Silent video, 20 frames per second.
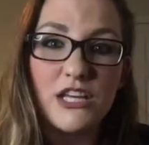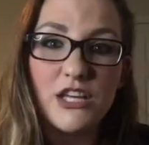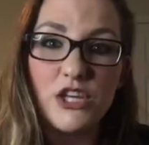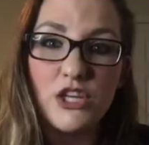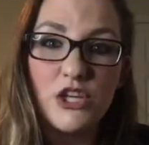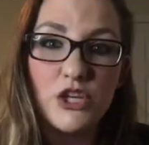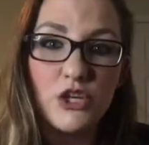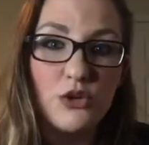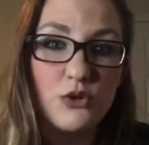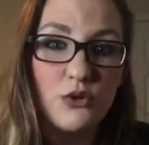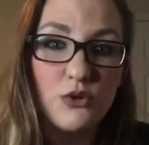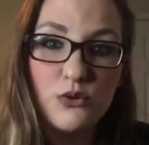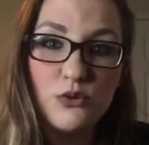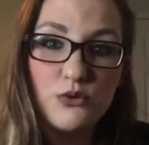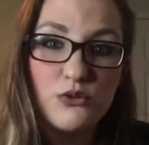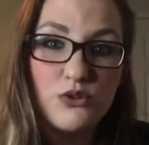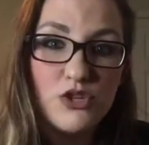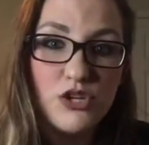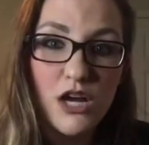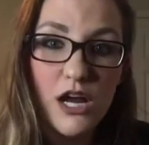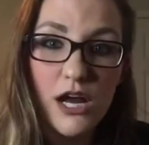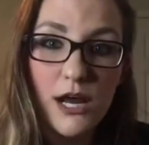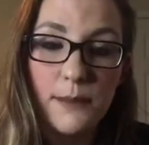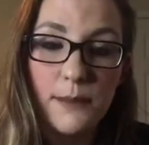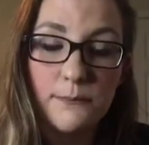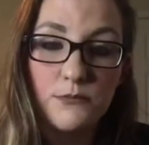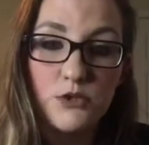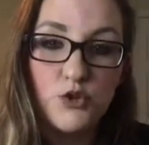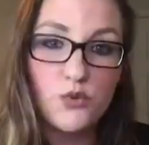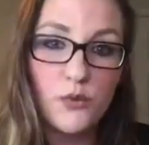huge
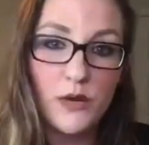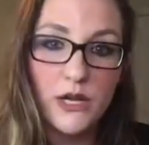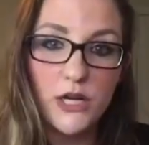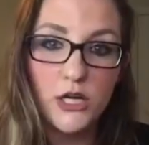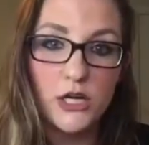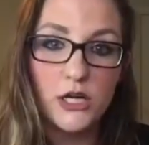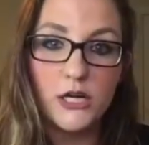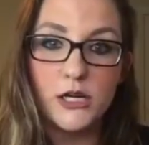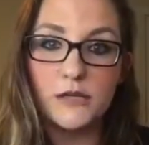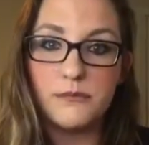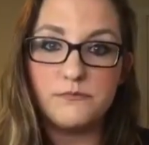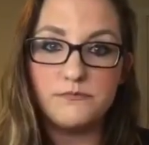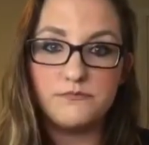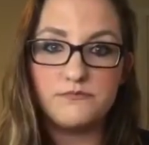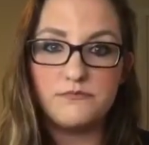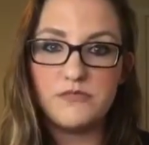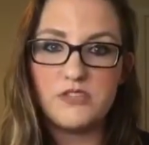Twitter,